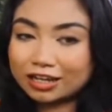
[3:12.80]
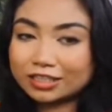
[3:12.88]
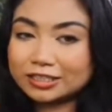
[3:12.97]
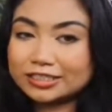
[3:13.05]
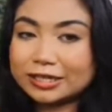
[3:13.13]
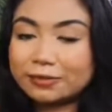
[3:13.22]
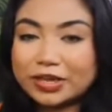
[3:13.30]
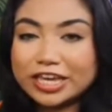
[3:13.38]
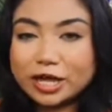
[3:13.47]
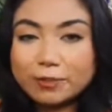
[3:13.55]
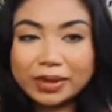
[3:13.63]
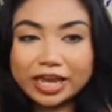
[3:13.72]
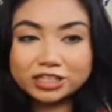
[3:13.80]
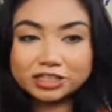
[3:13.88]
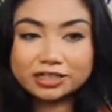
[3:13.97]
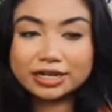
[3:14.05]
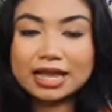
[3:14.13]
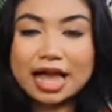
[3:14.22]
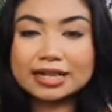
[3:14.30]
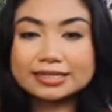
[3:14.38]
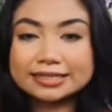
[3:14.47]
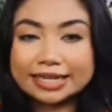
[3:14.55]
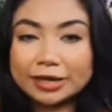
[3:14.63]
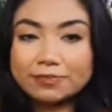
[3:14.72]
See, being a pageant girl, I'll
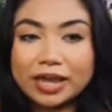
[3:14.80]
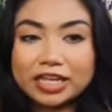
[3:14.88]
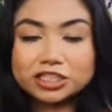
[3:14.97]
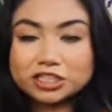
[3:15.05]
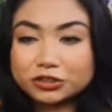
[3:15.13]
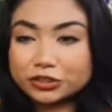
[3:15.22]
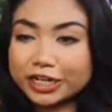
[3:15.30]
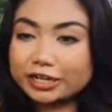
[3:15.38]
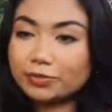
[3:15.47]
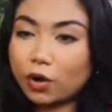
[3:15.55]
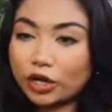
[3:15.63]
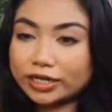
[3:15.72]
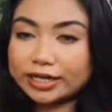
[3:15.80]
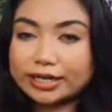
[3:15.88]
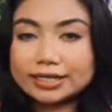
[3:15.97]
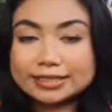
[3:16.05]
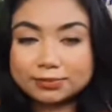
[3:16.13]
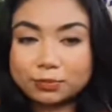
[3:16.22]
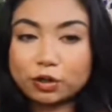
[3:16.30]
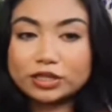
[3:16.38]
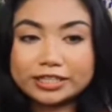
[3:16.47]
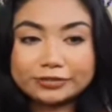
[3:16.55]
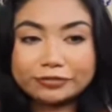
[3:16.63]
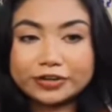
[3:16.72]
say pageantry and modeling is
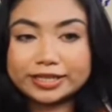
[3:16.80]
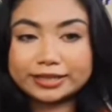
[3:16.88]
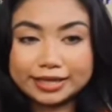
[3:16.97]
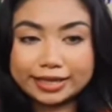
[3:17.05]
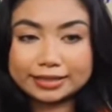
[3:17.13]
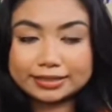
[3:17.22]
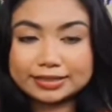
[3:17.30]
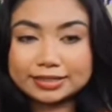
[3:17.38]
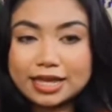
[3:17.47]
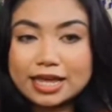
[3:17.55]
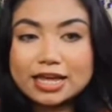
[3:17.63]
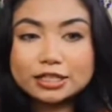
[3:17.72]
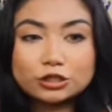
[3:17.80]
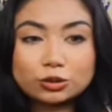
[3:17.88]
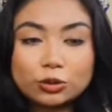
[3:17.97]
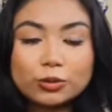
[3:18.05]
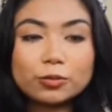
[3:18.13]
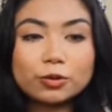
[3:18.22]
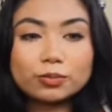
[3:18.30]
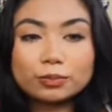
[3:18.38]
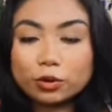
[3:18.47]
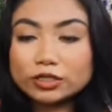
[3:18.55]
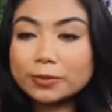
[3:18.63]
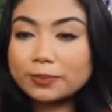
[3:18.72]
both different things. So,
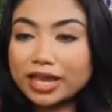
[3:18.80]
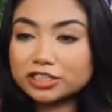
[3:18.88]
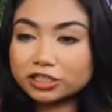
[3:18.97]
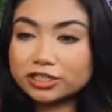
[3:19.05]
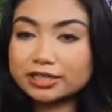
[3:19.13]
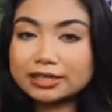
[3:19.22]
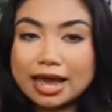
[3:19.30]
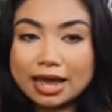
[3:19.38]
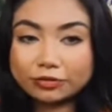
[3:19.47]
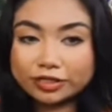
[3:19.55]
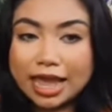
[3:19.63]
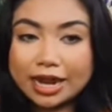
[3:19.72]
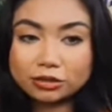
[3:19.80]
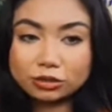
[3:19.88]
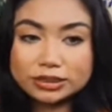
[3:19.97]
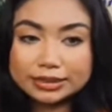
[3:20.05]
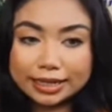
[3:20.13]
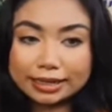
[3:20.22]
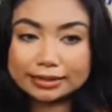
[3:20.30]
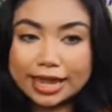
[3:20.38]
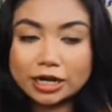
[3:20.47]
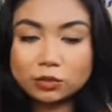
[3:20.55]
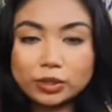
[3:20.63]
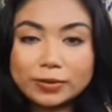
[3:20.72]
both a pageant girl, I would like to say
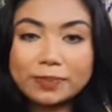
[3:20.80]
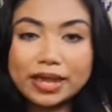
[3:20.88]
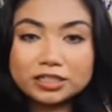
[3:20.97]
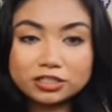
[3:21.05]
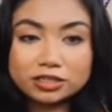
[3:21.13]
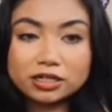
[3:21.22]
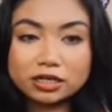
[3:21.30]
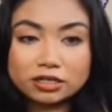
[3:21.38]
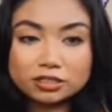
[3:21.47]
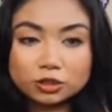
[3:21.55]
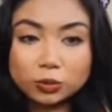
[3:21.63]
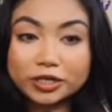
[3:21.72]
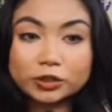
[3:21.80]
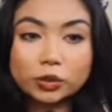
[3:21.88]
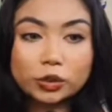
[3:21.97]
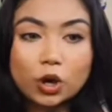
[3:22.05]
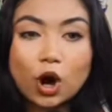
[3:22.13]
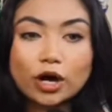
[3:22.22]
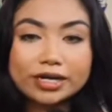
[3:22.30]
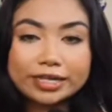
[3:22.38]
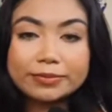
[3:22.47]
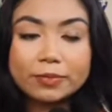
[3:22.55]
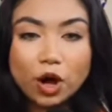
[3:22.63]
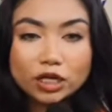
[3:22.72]
that we pageant girls, we don't
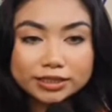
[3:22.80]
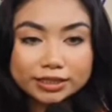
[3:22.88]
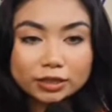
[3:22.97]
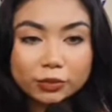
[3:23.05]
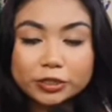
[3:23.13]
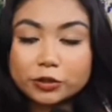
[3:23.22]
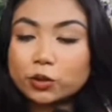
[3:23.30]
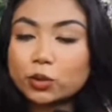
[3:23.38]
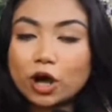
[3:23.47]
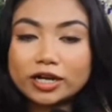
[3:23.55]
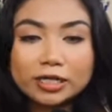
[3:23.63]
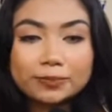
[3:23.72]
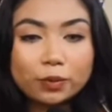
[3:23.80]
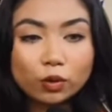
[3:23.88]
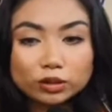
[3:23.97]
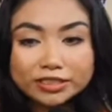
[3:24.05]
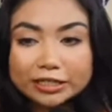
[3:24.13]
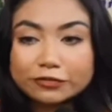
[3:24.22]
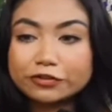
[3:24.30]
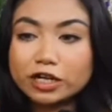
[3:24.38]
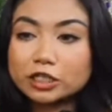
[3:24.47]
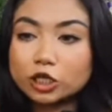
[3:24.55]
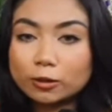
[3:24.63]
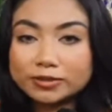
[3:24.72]
only model, we don't only pose in
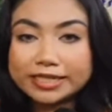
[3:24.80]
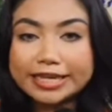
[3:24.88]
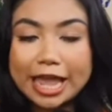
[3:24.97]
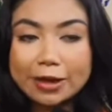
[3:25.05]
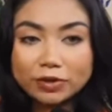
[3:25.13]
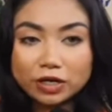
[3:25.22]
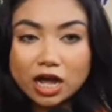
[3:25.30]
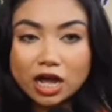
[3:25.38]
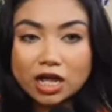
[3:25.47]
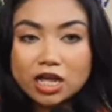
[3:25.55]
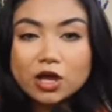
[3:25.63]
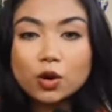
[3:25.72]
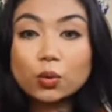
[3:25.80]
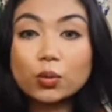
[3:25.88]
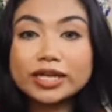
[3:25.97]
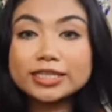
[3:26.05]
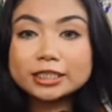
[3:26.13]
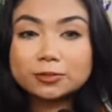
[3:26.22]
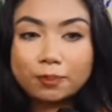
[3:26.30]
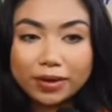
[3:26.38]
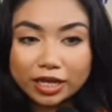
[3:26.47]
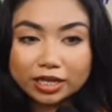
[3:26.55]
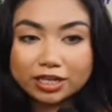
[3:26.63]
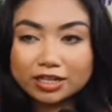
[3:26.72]
front of the camera, we speak.